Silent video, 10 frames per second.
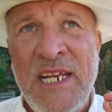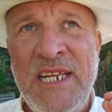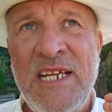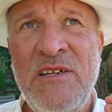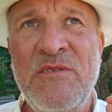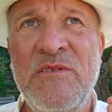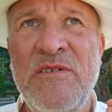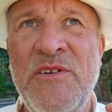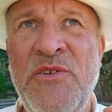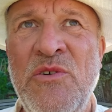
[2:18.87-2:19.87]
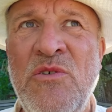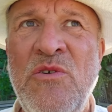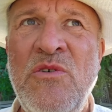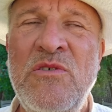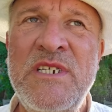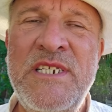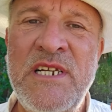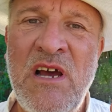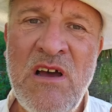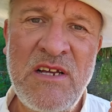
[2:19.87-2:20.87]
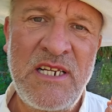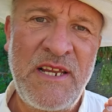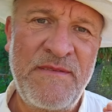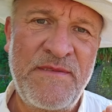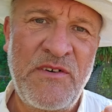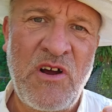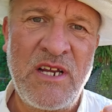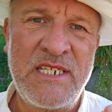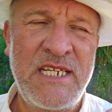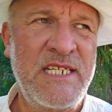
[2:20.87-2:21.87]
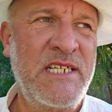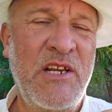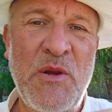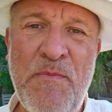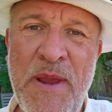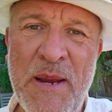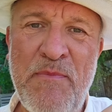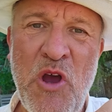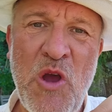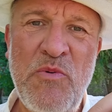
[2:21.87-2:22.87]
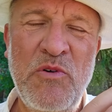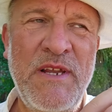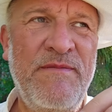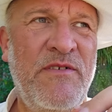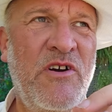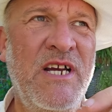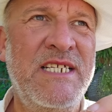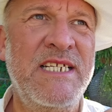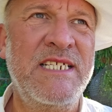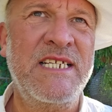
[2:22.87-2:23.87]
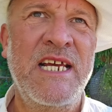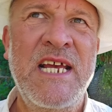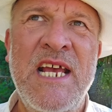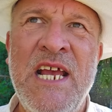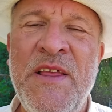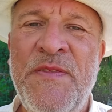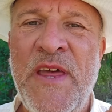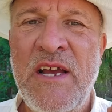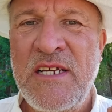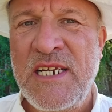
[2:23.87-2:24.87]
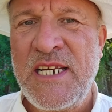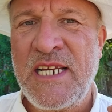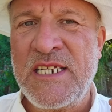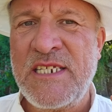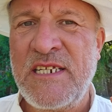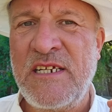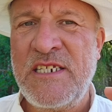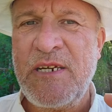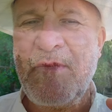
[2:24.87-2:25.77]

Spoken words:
Now, your dark leaf varieties, like your big purple leaf varieties, they're going to need a certain